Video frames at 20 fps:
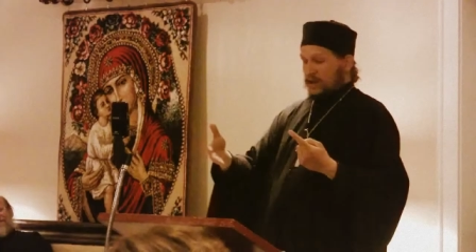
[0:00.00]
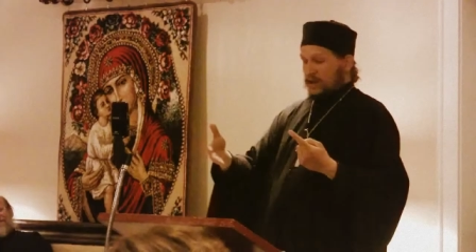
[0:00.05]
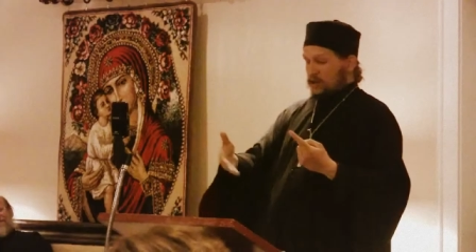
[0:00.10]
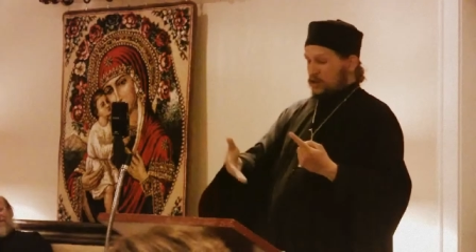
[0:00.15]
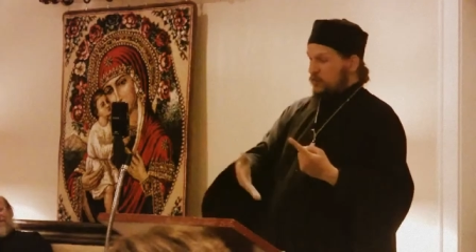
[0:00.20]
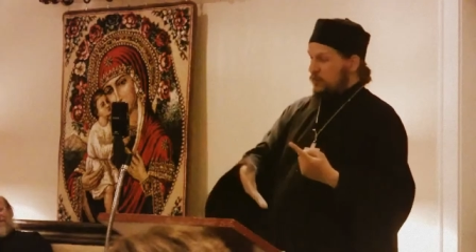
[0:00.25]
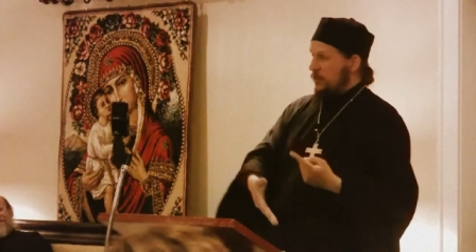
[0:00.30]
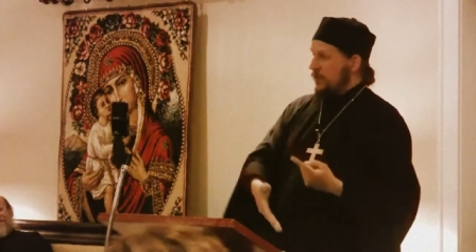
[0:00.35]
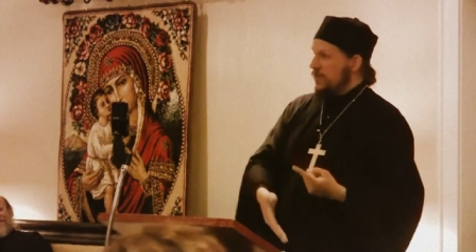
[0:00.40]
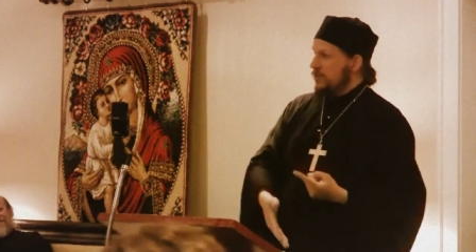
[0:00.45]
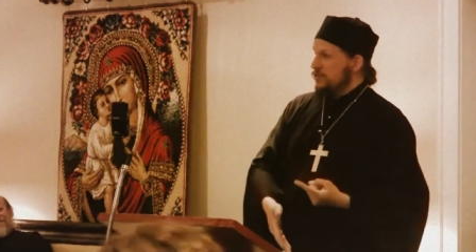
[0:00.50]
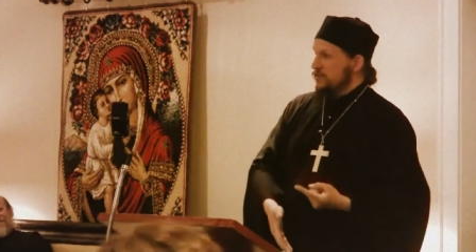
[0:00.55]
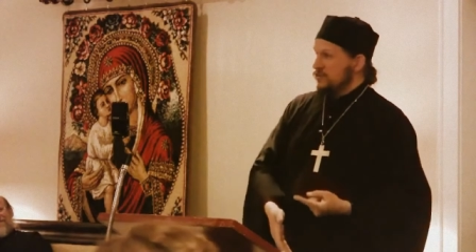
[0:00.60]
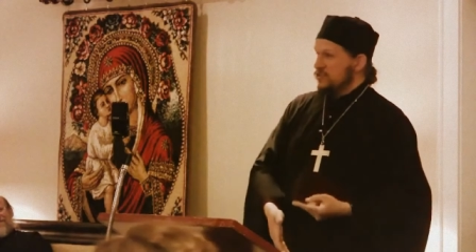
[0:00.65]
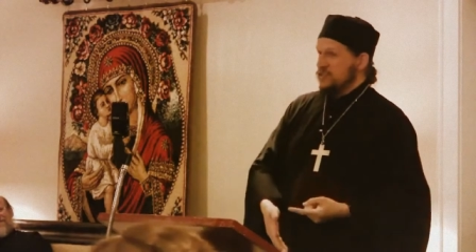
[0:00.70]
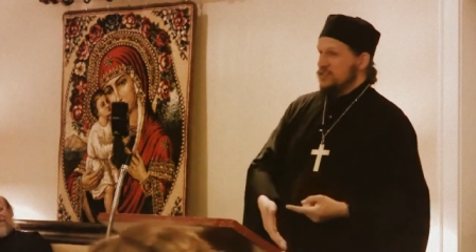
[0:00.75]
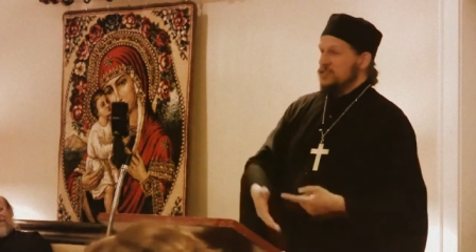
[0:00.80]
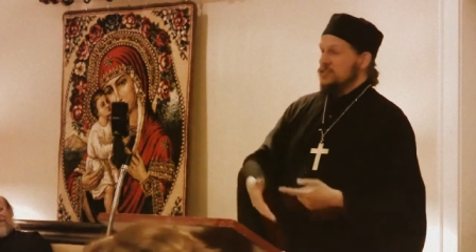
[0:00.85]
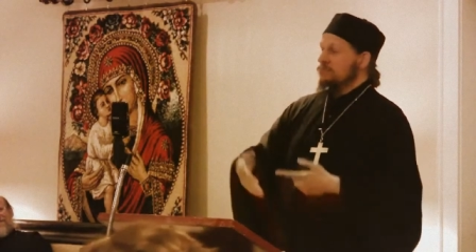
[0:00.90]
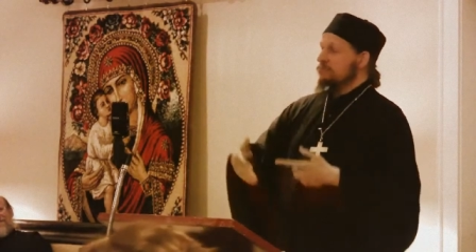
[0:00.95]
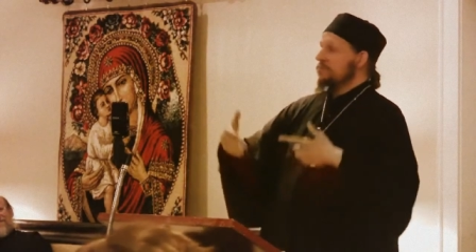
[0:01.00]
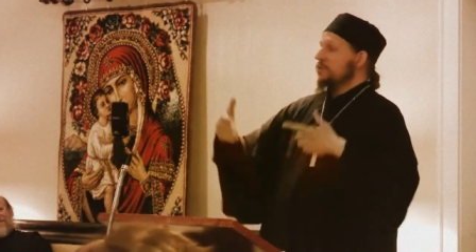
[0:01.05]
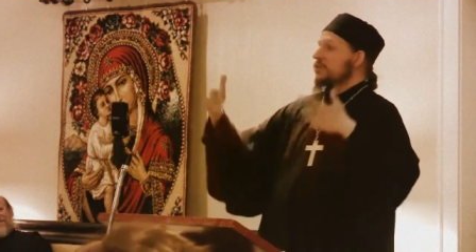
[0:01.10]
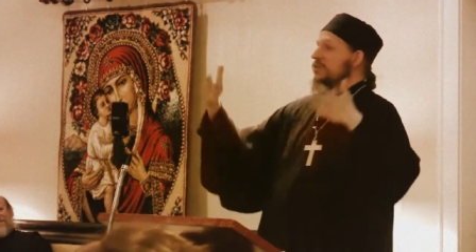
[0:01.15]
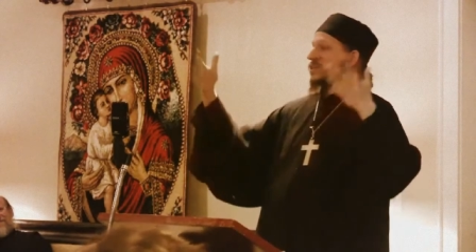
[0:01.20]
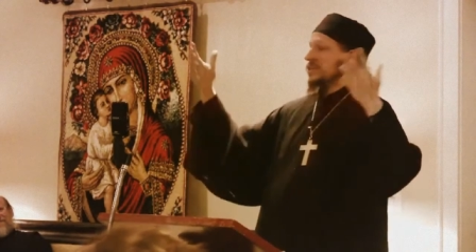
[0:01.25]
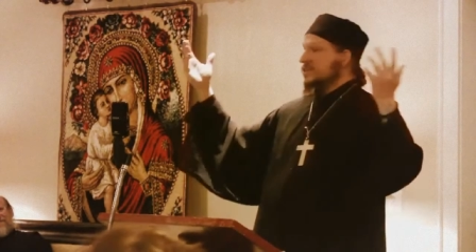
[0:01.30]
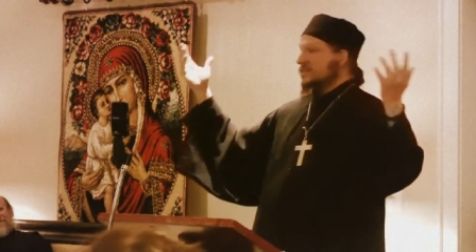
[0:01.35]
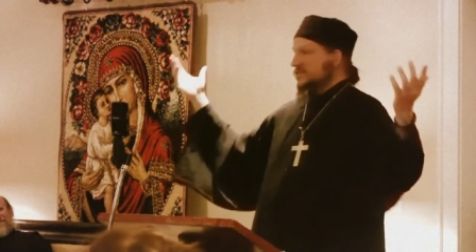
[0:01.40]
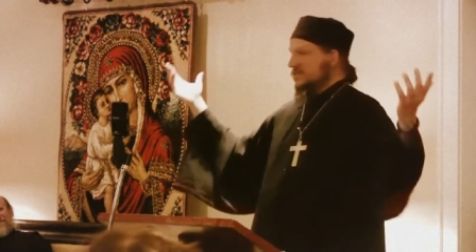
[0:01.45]
other places is
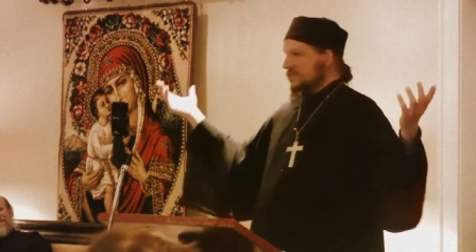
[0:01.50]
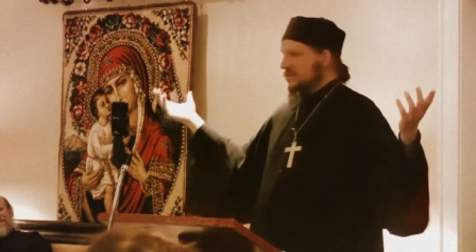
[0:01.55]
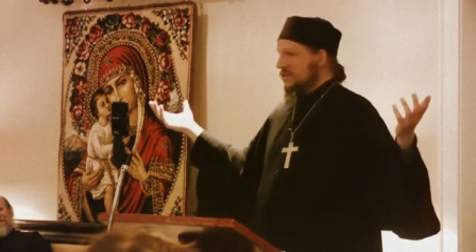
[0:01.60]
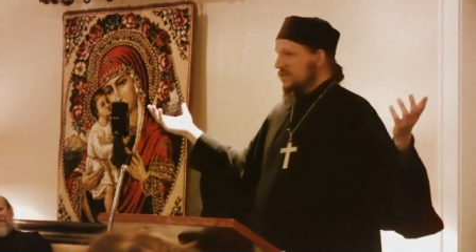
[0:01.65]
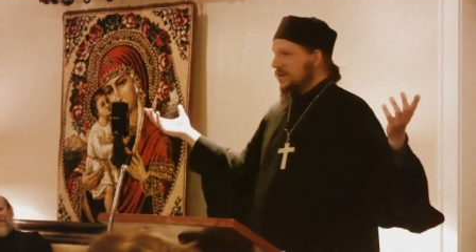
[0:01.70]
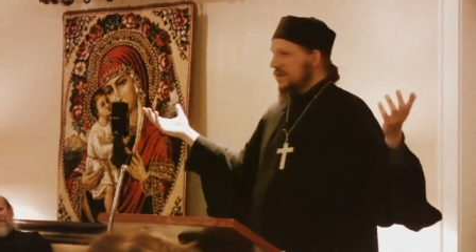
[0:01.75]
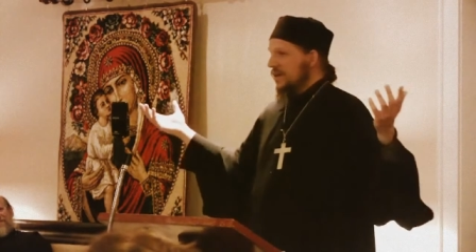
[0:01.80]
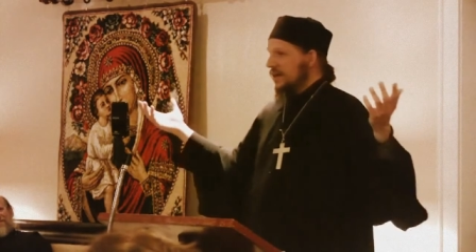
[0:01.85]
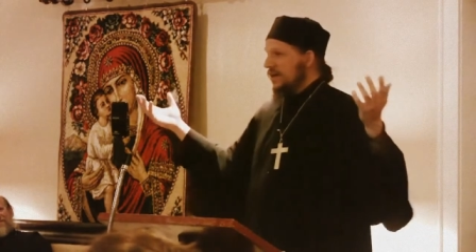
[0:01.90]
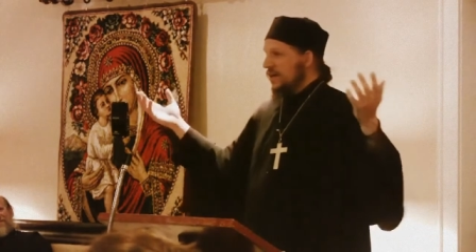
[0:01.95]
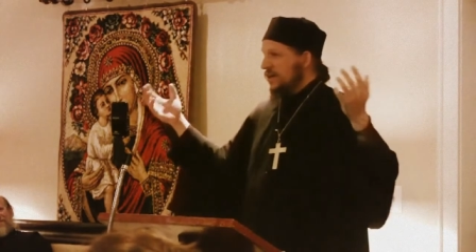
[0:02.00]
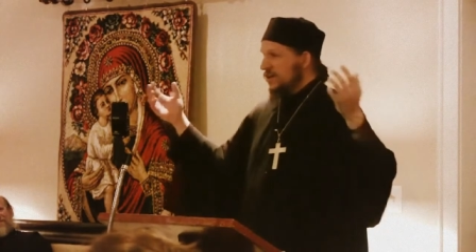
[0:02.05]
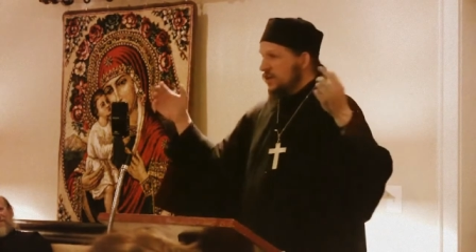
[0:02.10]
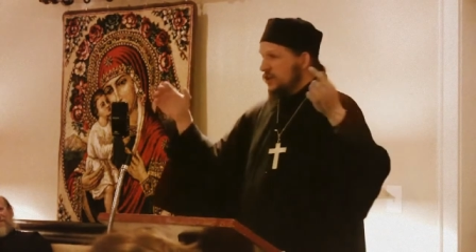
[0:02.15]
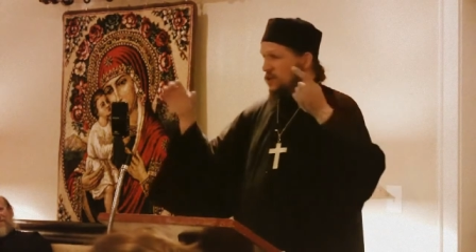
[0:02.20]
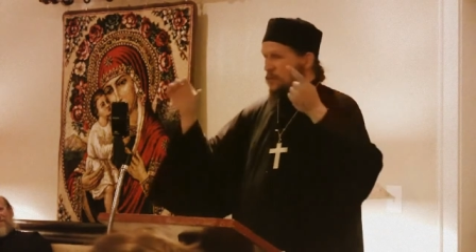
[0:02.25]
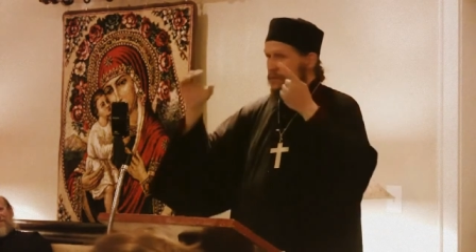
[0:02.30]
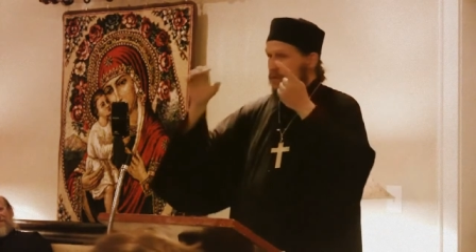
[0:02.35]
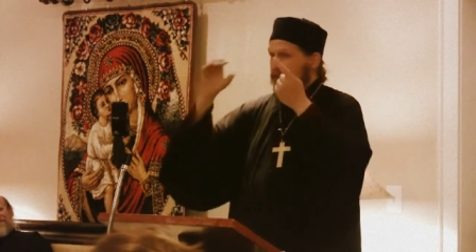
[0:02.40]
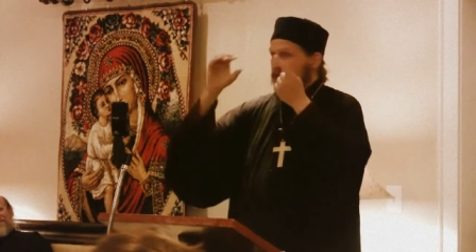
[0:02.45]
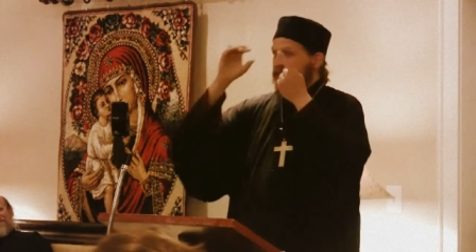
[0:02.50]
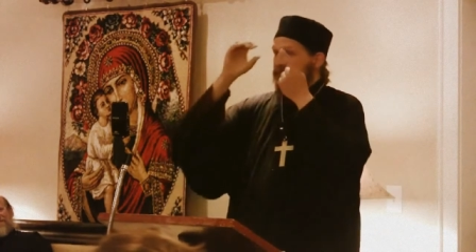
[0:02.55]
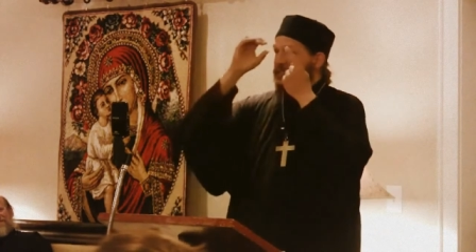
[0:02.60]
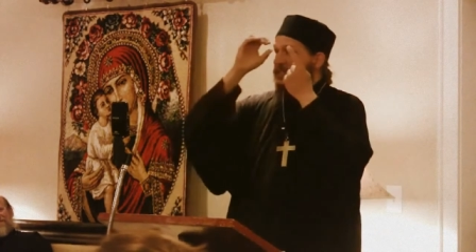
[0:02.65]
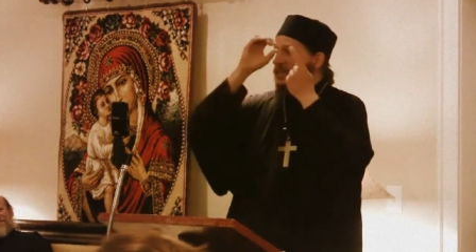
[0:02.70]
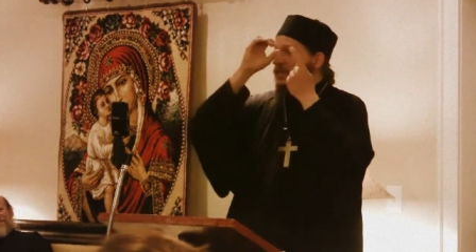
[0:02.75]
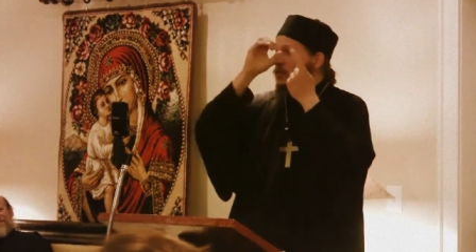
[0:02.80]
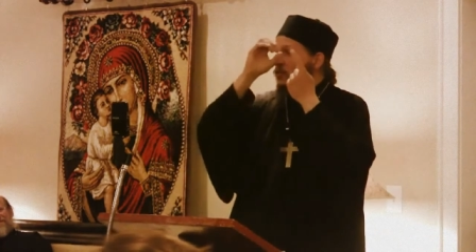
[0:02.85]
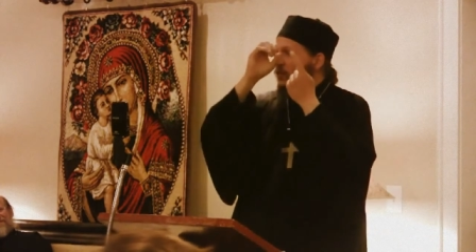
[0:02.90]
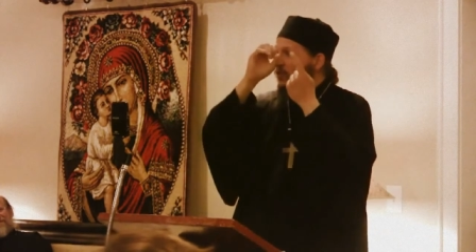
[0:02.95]
billions, you know, because
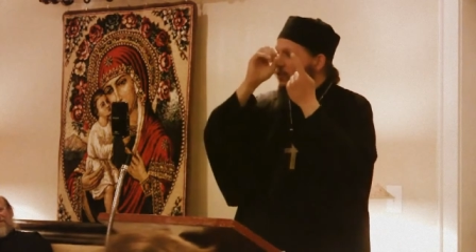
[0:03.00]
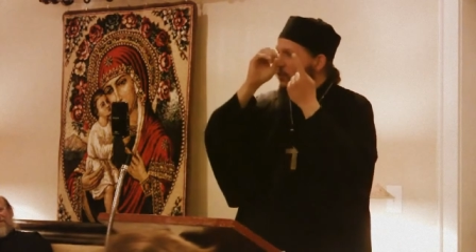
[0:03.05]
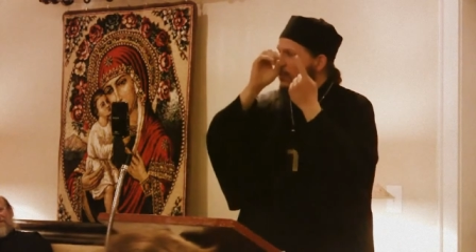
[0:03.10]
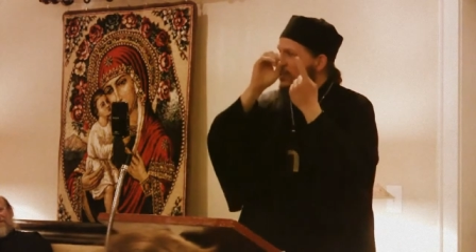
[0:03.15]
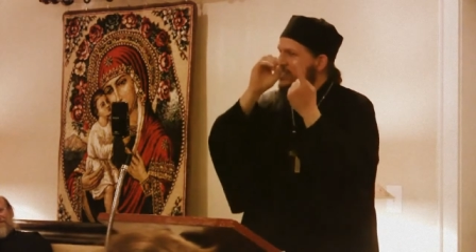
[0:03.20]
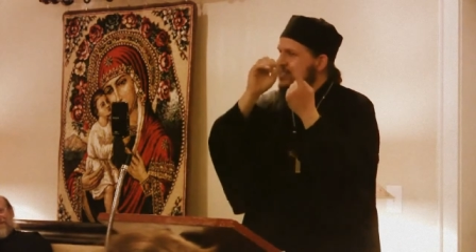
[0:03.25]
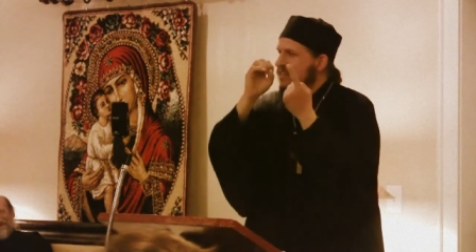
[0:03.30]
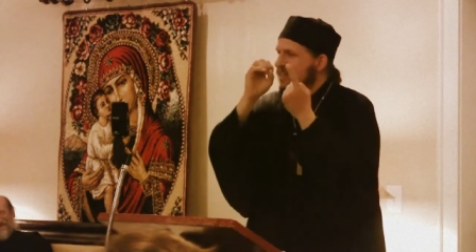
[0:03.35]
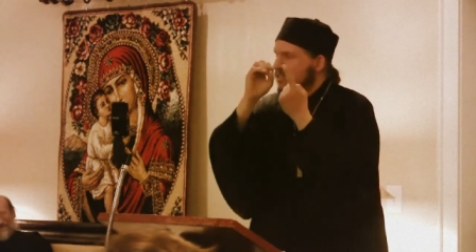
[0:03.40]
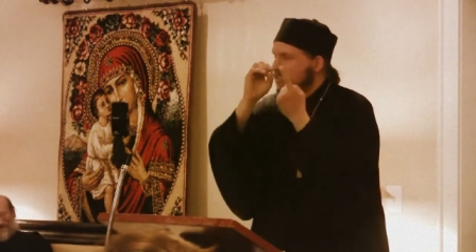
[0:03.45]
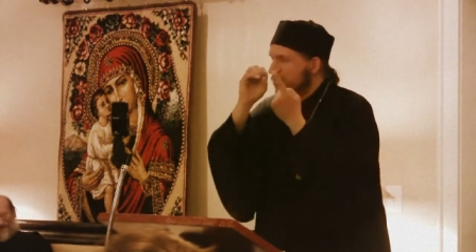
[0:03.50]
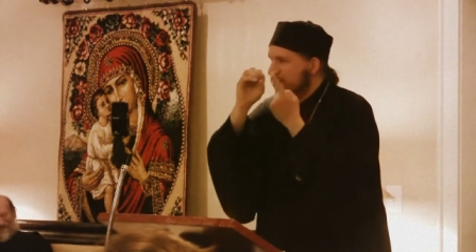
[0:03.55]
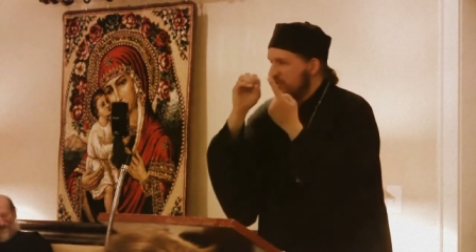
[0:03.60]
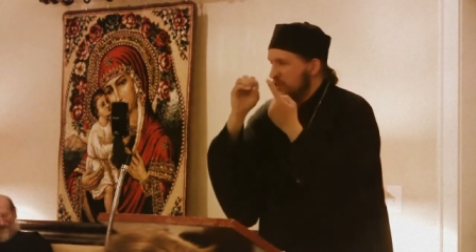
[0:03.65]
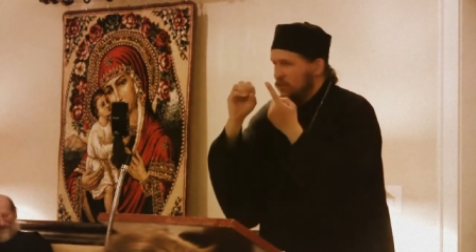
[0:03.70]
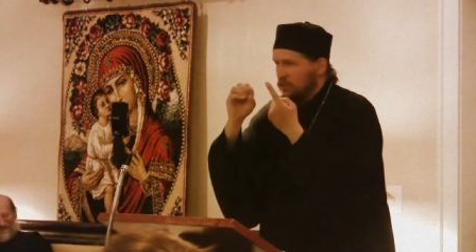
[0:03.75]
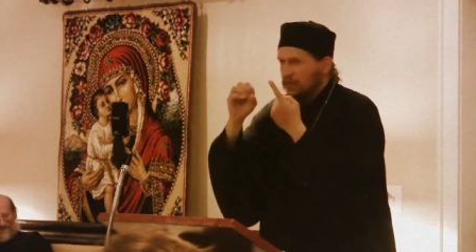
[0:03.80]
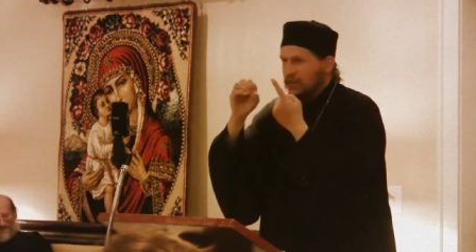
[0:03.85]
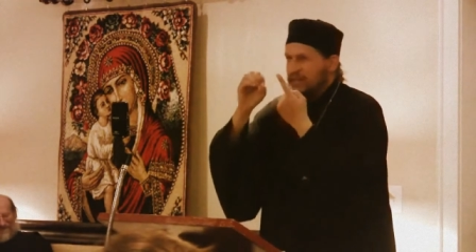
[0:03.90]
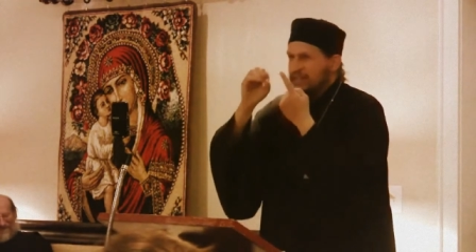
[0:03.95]
he, what, what is that zero?